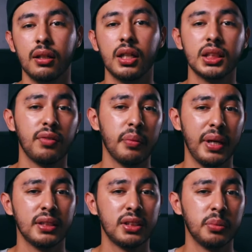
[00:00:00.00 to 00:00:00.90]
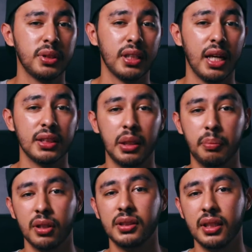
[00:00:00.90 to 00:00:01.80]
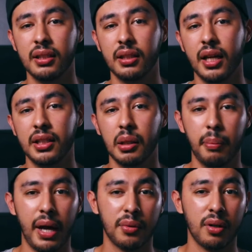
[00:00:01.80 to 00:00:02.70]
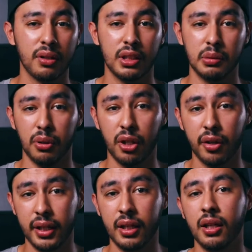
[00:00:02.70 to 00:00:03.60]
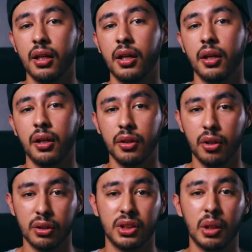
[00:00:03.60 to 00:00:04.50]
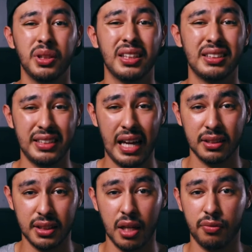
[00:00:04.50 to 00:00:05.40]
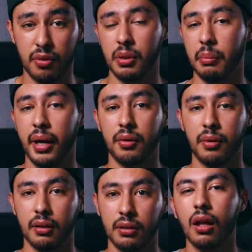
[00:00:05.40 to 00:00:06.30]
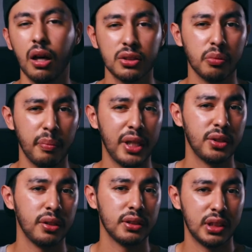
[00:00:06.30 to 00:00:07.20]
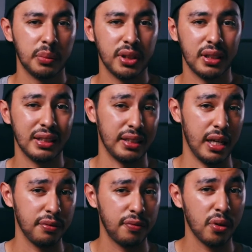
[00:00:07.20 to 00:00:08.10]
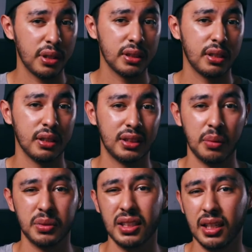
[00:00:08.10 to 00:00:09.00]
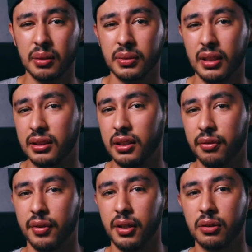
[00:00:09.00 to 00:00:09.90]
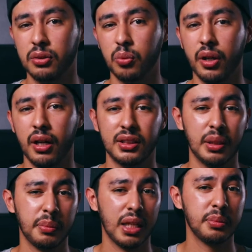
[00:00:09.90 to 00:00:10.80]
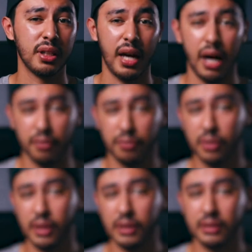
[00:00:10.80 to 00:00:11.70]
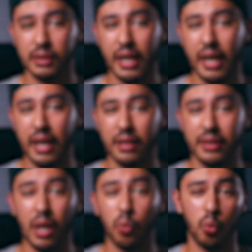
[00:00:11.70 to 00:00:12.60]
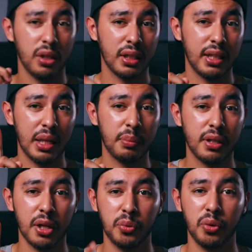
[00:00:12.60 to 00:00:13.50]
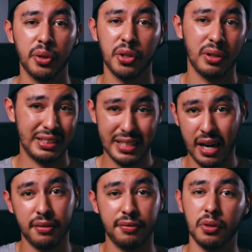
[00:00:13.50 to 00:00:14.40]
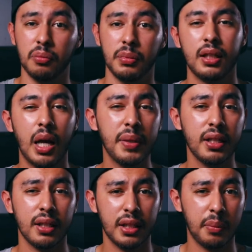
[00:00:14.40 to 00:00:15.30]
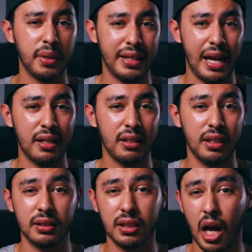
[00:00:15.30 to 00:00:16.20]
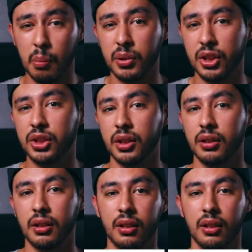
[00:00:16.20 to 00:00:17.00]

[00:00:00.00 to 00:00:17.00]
because if your main subject is a person and the background is blurry, your subject stands out from the background. Also, make sure your subject is in focus because sometimes I see videos where some clips are out of focus and that one clip can ruin your entire film. Coming in at number 9 is composition.